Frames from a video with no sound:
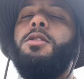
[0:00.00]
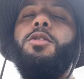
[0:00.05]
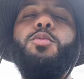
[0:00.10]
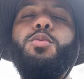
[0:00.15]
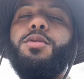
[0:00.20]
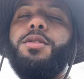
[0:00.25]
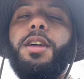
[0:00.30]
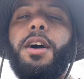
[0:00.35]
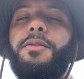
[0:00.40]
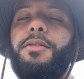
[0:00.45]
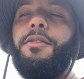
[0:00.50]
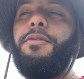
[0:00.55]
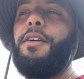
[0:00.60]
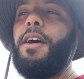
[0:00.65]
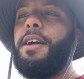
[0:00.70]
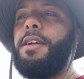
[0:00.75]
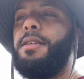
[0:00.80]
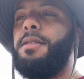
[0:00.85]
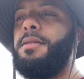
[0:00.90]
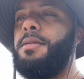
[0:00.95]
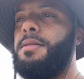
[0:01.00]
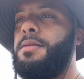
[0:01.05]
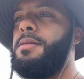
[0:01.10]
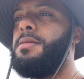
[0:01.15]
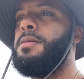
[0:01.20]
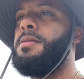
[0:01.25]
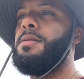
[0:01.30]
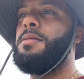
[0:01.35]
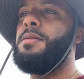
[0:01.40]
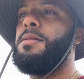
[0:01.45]
We'll never fight.
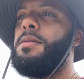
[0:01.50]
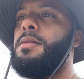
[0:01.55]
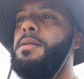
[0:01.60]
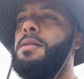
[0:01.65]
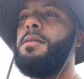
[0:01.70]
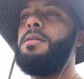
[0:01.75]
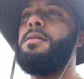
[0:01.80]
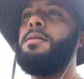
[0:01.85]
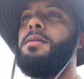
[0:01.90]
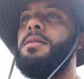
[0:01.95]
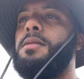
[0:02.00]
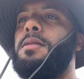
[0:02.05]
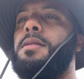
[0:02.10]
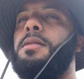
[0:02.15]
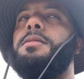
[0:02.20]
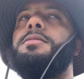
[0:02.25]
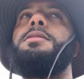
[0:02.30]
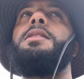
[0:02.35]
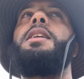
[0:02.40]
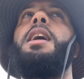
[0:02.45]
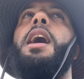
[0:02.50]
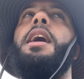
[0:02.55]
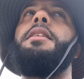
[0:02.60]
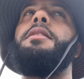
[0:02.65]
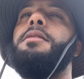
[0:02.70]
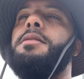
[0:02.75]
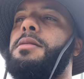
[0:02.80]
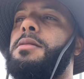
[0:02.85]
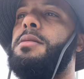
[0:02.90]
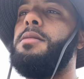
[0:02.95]
to kind
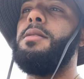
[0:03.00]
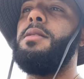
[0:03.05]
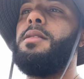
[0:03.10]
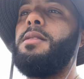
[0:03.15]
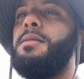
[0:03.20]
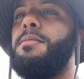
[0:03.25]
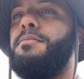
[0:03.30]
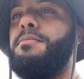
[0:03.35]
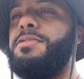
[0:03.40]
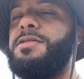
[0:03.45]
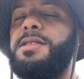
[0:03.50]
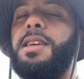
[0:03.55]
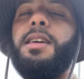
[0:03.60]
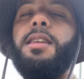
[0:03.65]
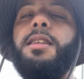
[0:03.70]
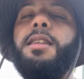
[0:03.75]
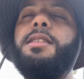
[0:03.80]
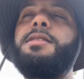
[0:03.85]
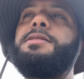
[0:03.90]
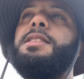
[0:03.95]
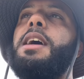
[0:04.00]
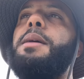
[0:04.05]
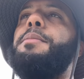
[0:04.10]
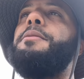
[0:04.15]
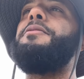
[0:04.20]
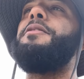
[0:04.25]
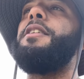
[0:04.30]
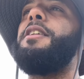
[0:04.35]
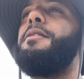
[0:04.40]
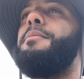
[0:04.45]
of set an
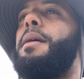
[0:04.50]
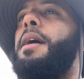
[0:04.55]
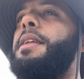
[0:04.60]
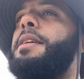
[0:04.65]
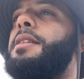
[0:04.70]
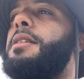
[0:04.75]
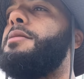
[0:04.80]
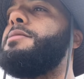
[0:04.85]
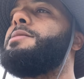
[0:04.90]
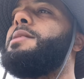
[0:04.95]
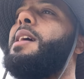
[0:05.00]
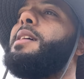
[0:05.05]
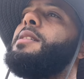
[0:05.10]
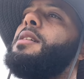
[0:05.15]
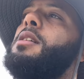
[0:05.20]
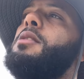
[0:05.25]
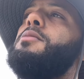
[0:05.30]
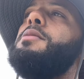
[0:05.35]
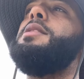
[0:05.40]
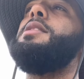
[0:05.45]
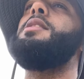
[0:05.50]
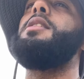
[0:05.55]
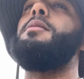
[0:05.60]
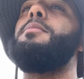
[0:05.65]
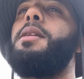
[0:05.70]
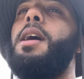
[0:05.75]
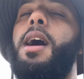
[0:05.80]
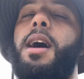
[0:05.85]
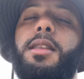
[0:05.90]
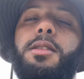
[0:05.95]
example for everybody else. Like, yo, when he
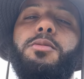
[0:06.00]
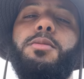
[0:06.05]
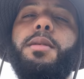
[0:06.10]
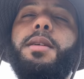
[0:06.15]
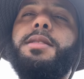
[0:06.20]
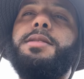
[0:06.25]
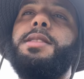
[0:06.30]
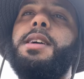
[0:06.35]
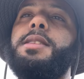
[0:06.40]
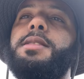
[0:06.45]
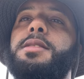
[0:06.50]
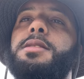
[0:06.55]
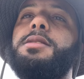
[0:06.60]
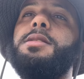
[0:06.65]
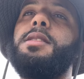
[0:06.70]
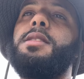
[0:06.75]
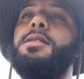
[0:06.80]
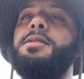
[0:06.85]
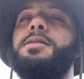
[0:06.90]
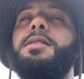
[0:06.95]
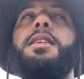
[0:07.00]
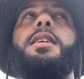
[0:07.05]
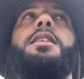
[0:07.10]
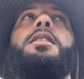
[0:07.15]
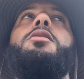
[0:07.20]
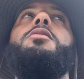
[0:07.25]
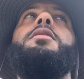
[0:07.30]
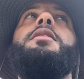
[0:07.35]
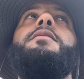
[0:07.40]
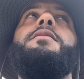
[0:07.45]
come calling, we got to take this shit because he ain't
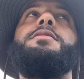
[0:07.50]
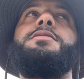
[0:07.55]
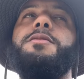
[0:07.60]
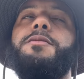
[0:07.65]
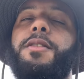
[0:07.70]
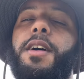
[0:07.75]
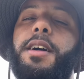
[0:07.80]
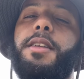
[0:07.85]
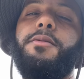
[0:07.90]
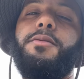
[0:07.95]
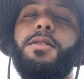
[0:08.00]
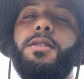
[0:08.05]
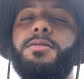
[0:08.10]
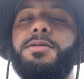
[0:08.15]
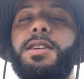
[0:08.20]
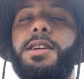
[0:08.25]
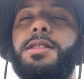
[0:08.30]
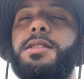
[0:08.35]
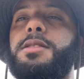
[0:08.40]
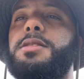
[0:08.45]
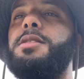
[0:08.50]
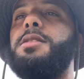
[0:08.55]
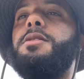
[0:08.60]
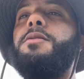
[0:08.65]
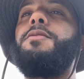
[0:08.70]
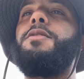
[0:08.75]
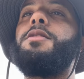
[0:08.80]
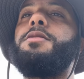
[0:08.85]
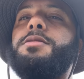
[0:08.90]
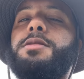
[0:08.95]
going to give us a fight if we don't take this shit
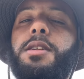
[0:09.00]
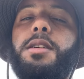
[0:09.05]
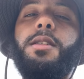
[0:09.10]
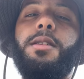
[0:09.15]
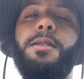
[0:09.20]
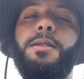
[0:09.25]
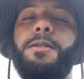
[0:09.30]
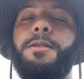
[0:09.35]
the first time.